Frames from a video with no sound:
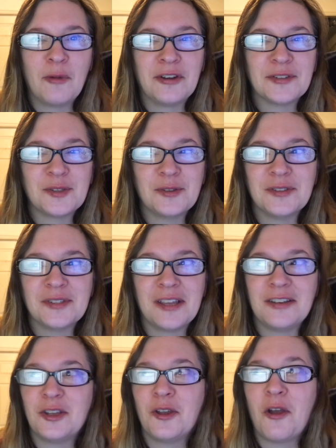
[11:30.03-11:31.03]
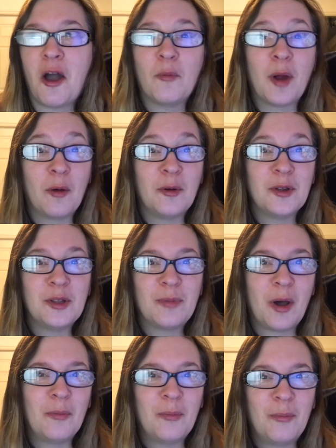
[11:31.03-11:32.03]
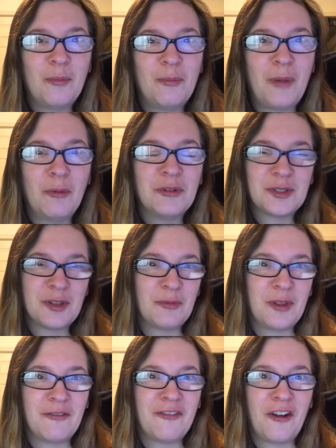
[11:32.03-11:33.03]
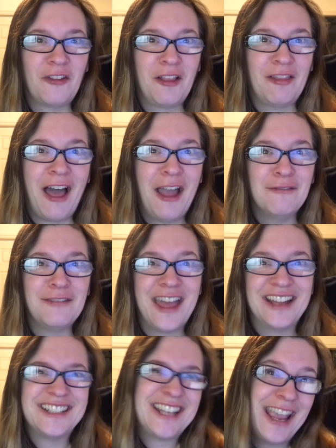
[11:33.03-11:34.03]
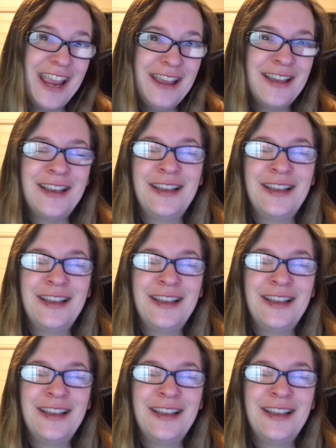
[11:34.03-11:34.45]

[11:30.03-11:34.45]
But as soon as they do, I'll probably publish something fairly live that day.